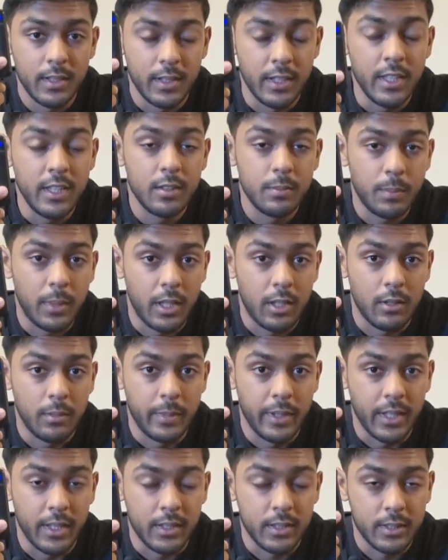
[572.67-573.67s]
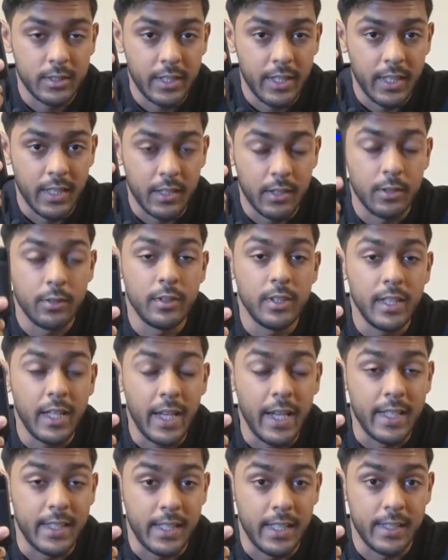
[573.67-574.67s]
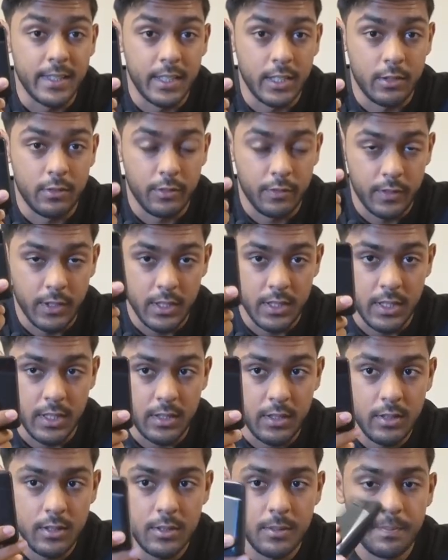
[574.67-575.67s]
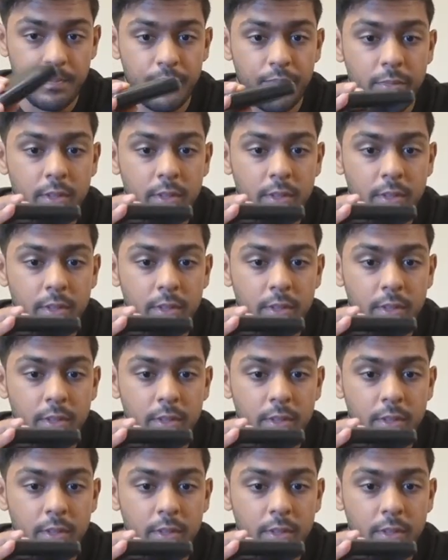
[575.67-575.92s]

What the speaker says: These power banks take 3 18650 cells.